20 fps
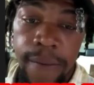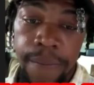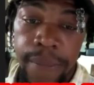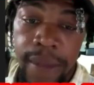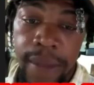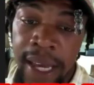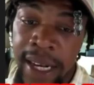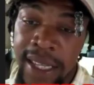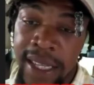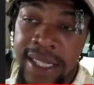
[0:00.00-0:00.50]

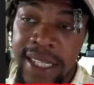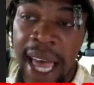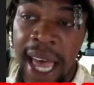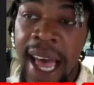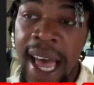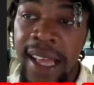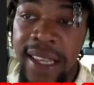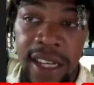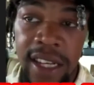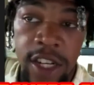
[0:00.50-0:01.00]
and the
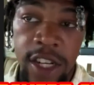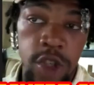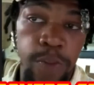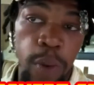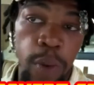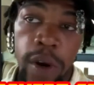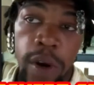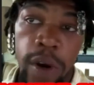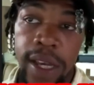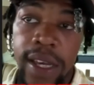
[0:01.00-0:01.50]
science of the
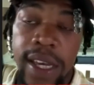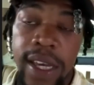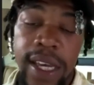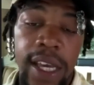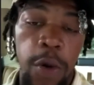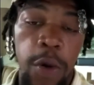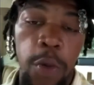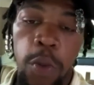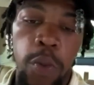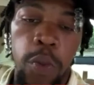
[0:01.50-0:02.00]
sport.
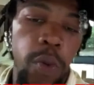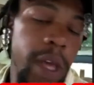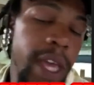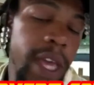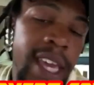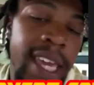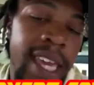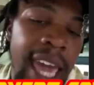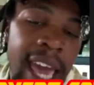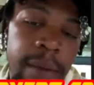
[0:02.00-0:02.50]
It
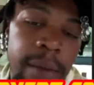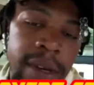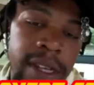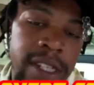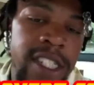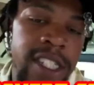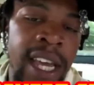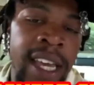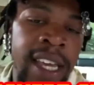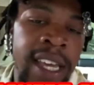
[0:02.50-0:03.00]
can't be
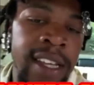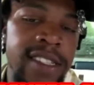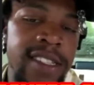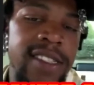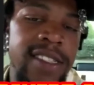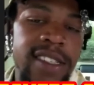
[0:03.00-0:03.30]
changed.